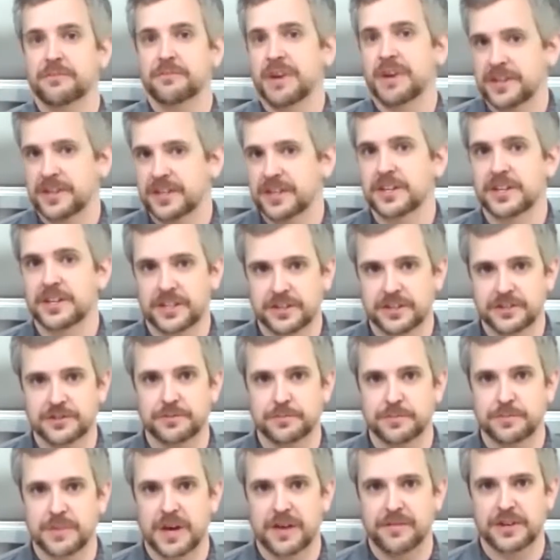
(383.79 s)
ideally
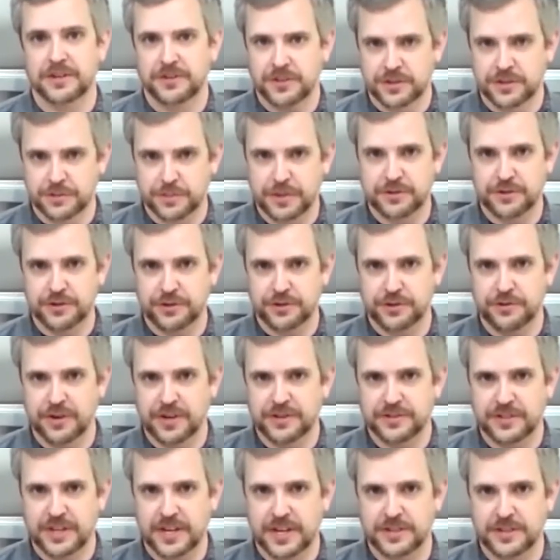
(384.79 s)
is heavy. Just make sure it's the
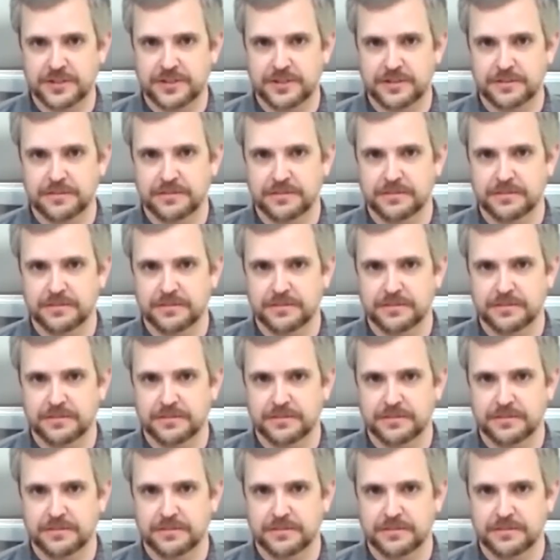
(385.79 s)
right size.